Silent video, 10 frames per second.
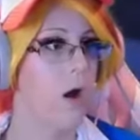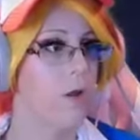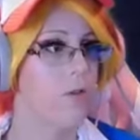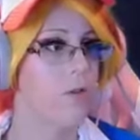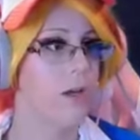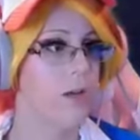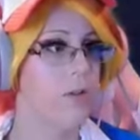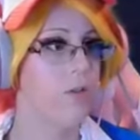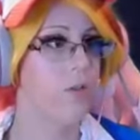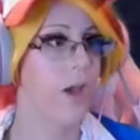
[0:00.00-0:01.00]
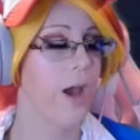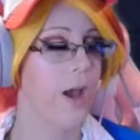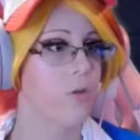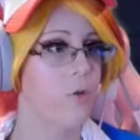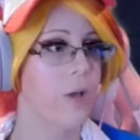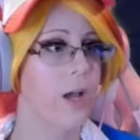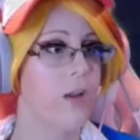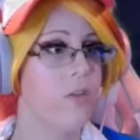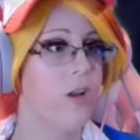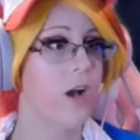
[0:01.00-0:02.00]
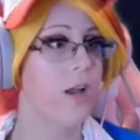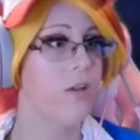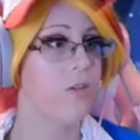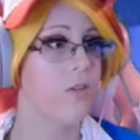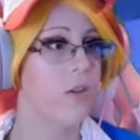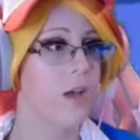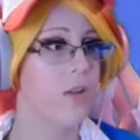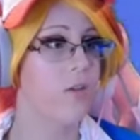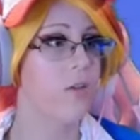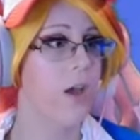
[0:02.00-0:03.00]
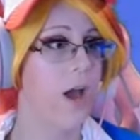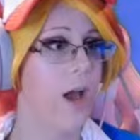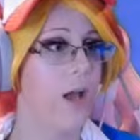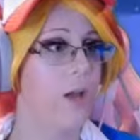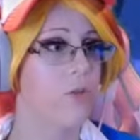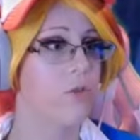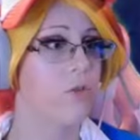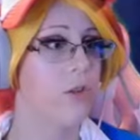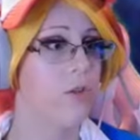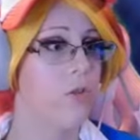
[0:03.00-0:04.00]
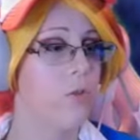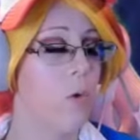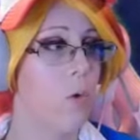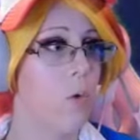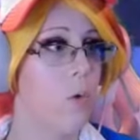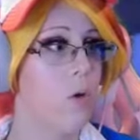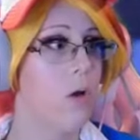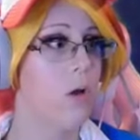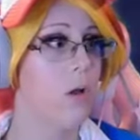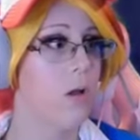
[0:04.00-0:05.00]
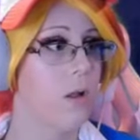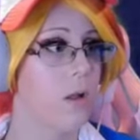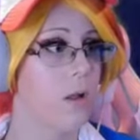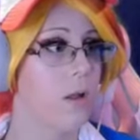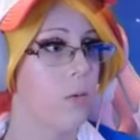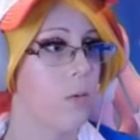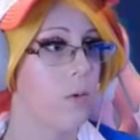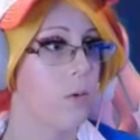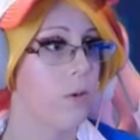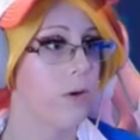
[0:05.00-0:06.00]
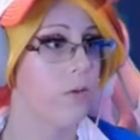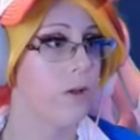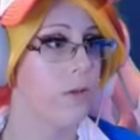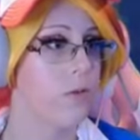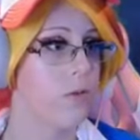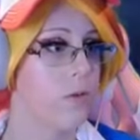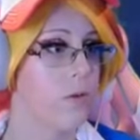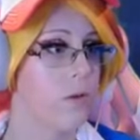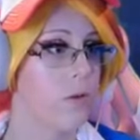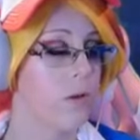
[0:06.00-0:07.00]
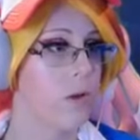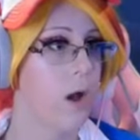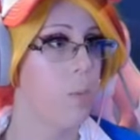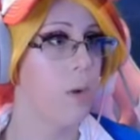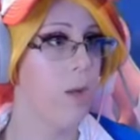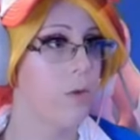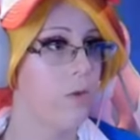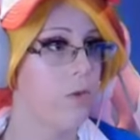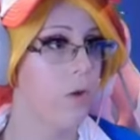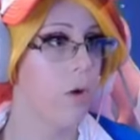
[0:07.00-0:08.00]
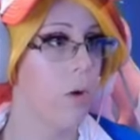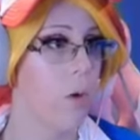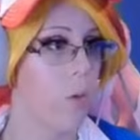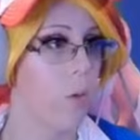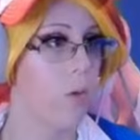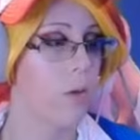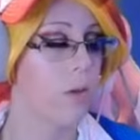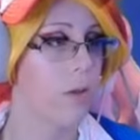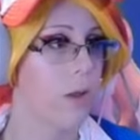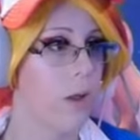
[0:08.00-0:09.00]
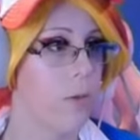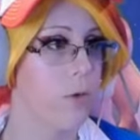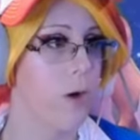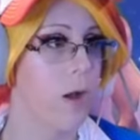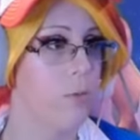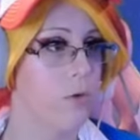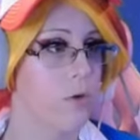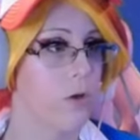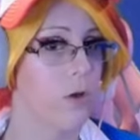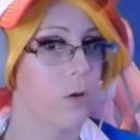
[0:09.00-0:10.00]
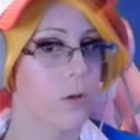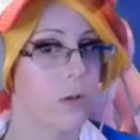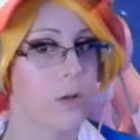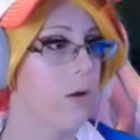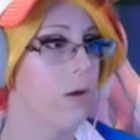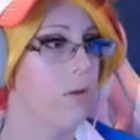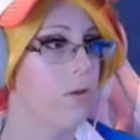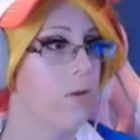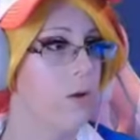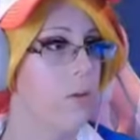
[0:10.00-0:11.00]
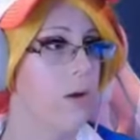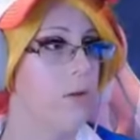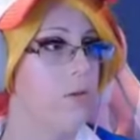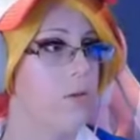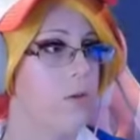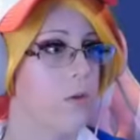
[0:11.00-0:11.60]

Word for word: Sandslash! Oh my god, it's an ice sand slash! That's so cool! What is this? Abomasnow. I'm gonna throw apples at you. Snorunt!